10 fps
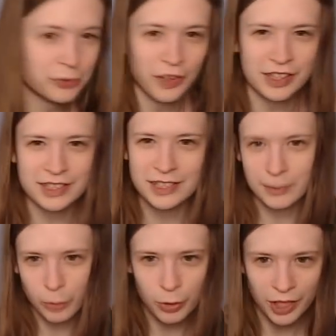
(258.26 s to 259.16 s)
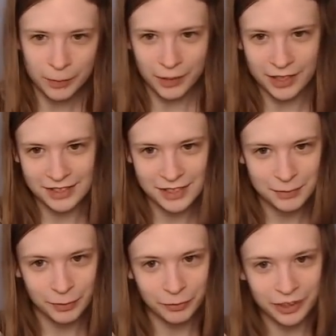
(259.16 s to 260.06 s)
do fancy stuff with their deck
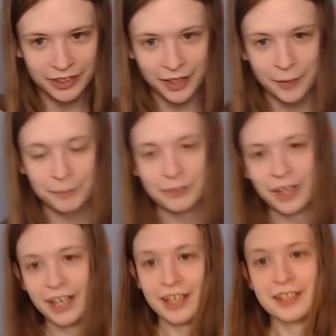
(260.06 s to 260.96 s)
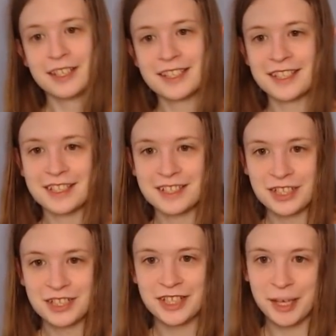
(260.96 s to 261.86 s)
boxes, but really, doesn't this
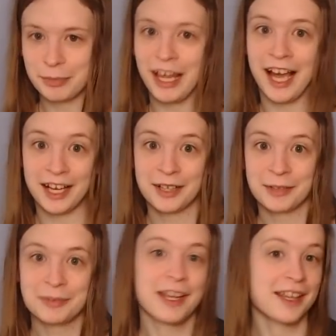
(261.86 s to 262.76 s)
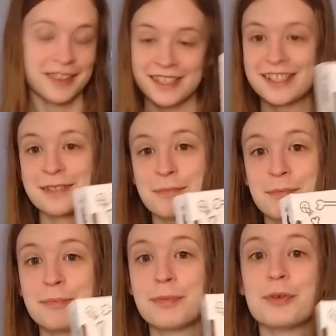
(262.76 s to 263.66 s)
just say black? This is
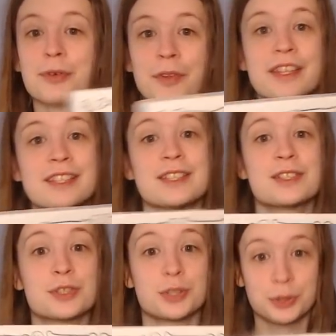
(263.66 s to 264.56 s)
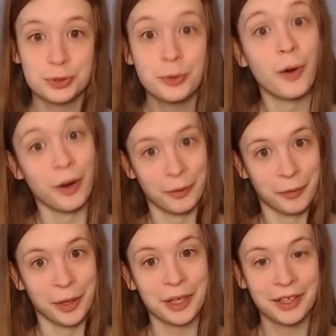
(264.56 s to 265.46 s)
beautiful. This is true
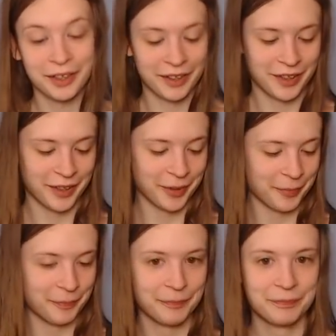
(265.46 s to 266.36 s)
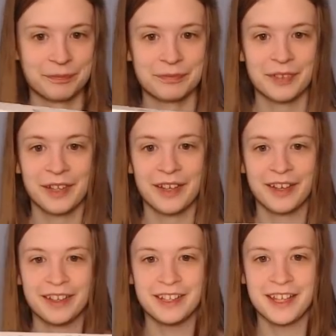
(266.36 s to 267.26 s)
artwork.
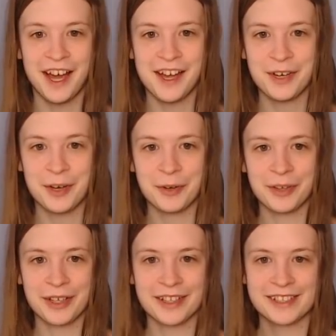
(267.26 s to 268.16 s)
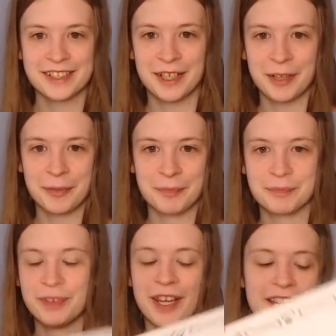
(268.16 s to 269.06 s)
Yeah, no, it's,
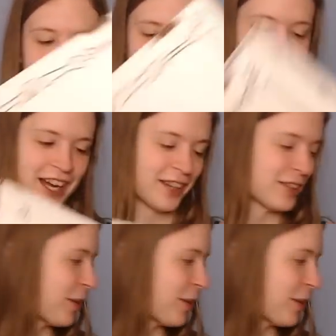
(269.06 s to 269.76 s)
yeah,